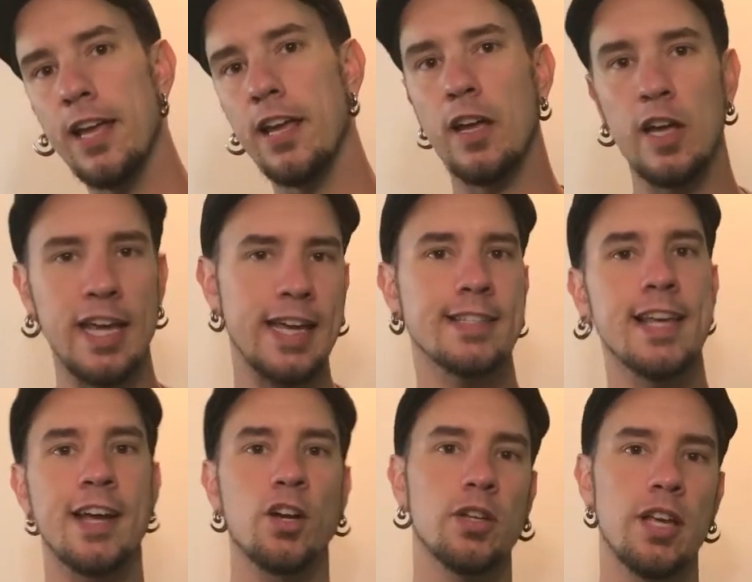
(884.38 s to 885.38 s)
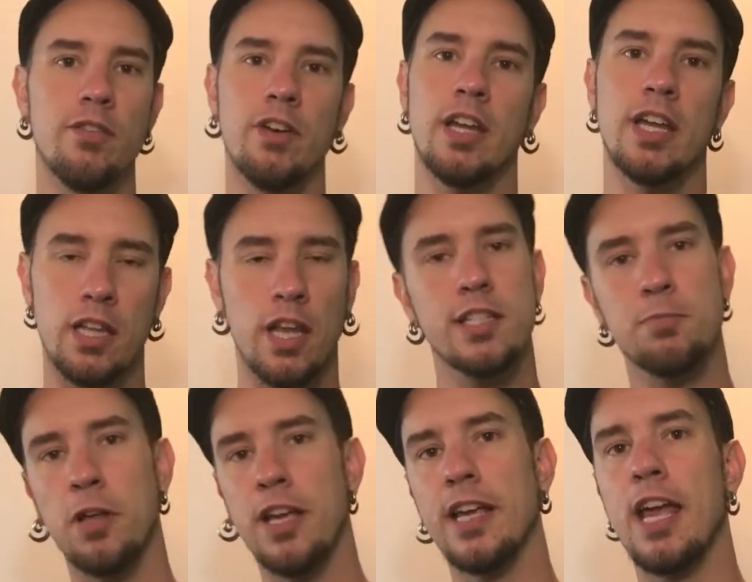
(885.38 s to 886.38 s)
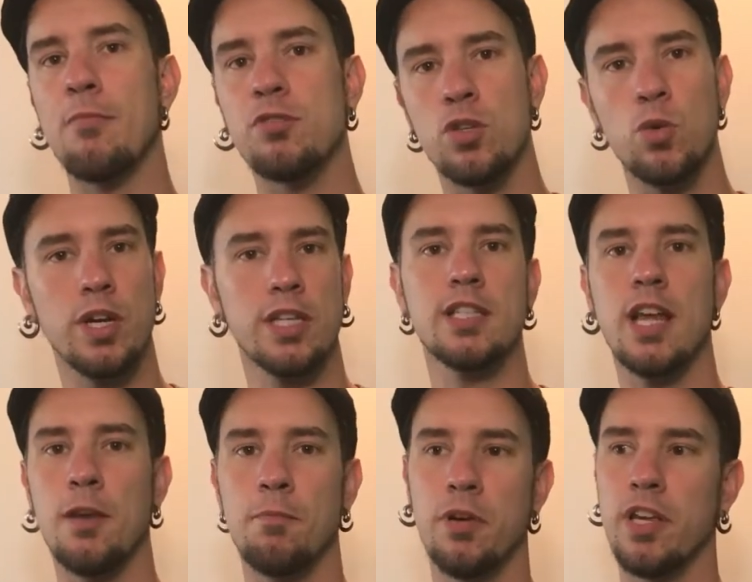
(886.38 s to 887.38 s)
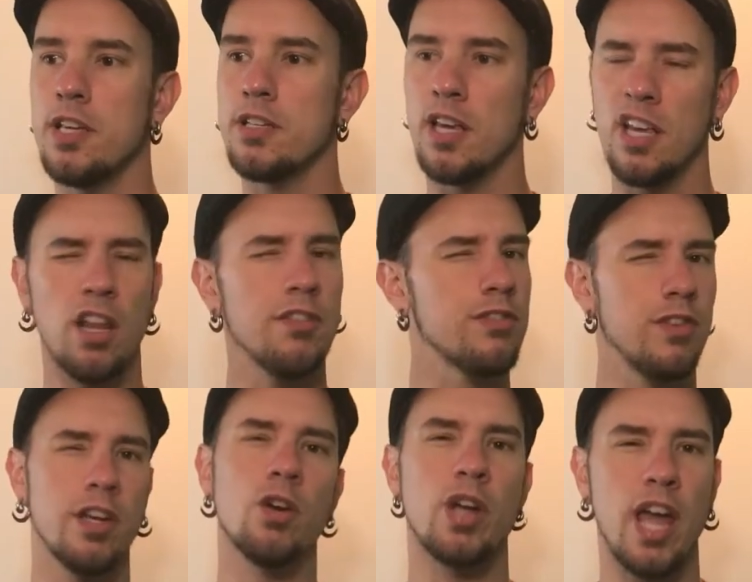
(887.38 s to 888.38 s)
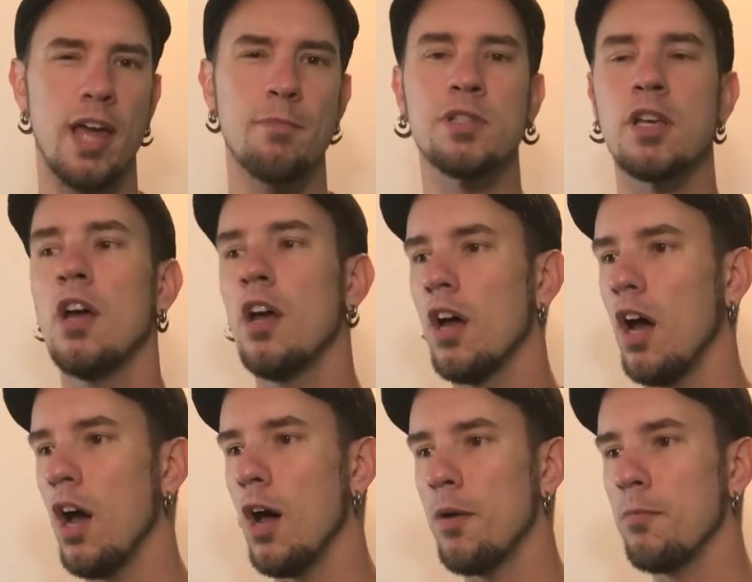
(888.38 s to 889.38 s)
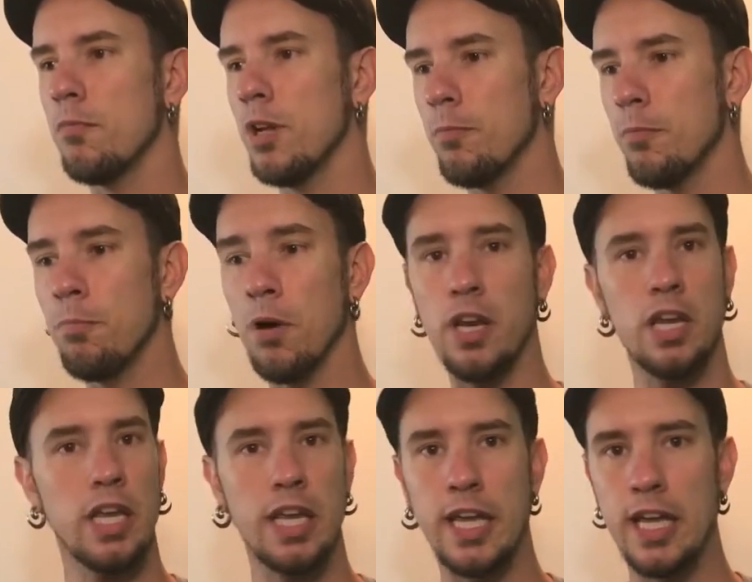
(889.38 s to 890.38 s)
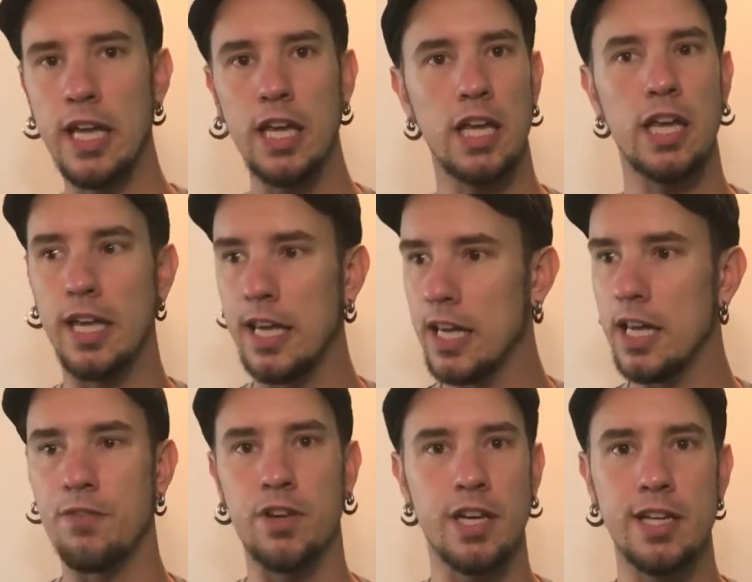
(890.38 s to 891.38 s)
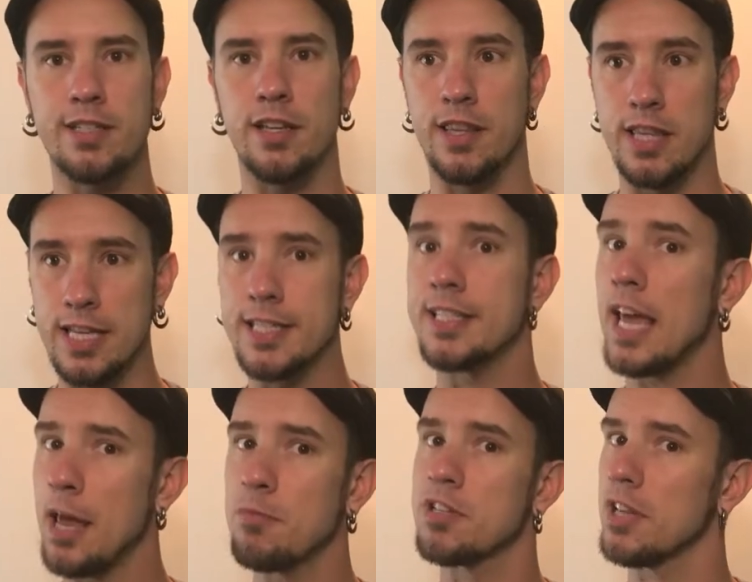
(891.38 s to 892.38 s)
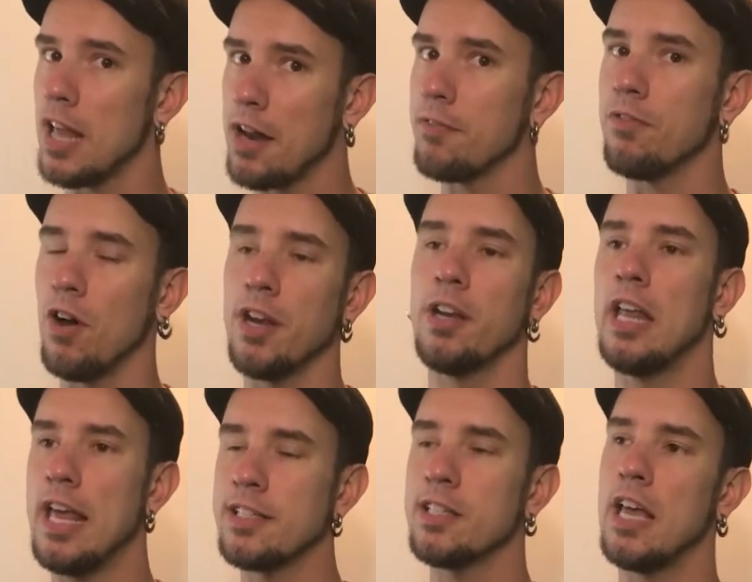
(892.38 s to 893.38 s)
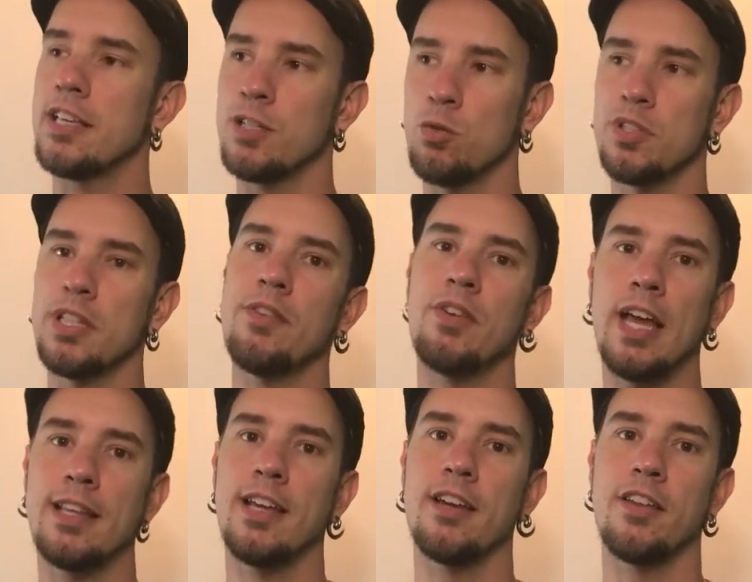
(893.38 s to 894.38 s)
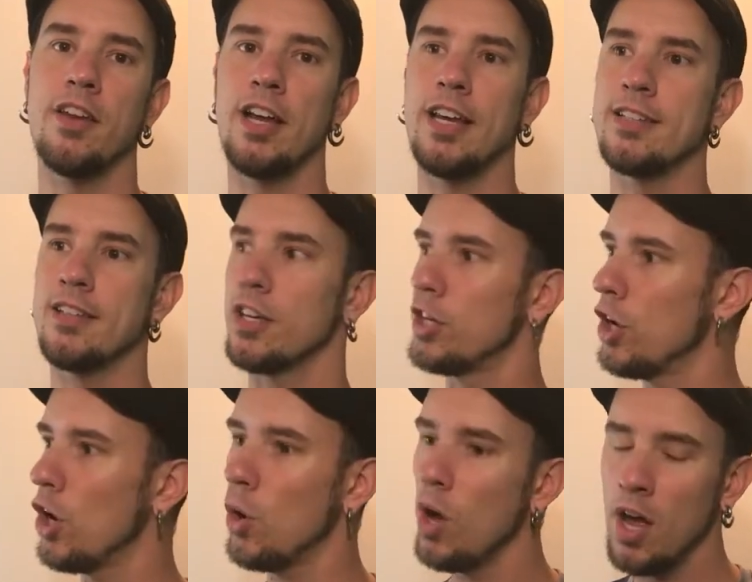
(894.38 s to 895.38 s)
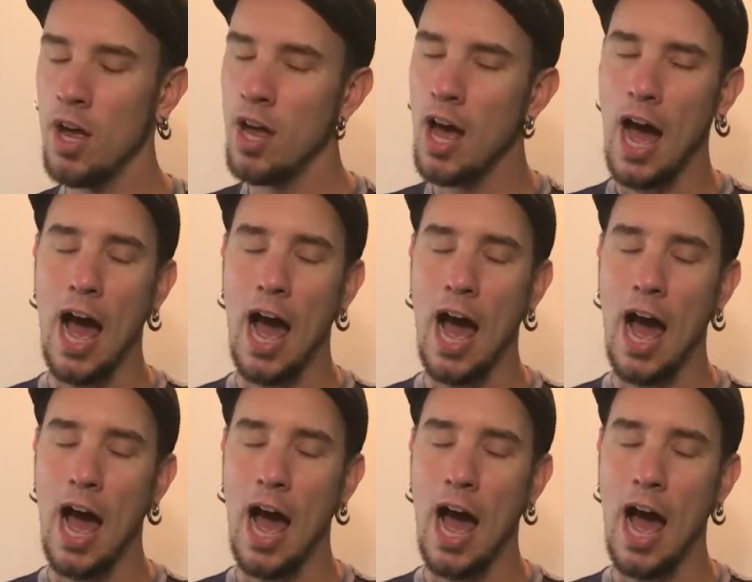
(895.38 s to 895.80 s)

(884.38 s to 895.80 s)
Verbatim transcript: he could take or leave it. He likes playing games to an extent, but he loves video games. But he said, this game is a lot of fun. And as he was leaving at the end of the night, he's like, you know,